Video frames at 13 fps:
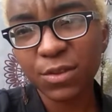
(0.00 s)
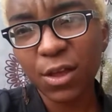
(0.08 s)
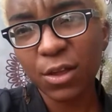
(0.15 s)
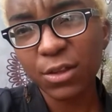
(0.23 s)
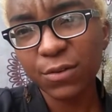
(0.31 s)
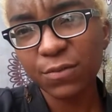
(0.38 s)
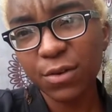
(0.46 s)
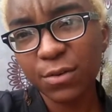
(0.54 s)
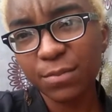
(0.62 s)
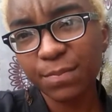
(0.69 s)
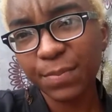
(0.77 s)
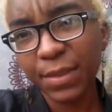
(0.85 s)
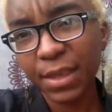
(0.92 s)
not only
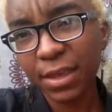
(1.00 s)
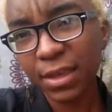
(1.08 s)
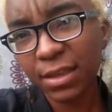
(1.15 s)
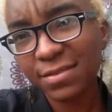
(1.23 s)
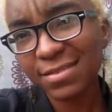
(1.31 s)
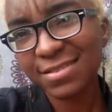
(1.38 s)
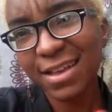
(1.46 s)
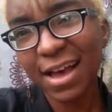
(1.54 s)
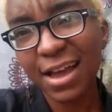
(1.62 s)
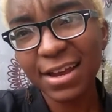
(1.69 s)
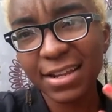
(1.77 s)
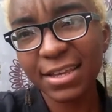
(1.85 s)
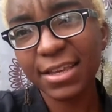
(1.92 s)
from
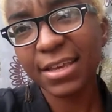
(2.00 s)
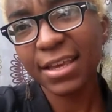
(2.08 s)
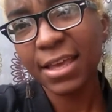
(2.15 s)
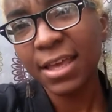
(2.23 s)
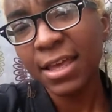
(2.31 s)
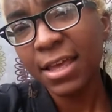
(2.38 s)
society,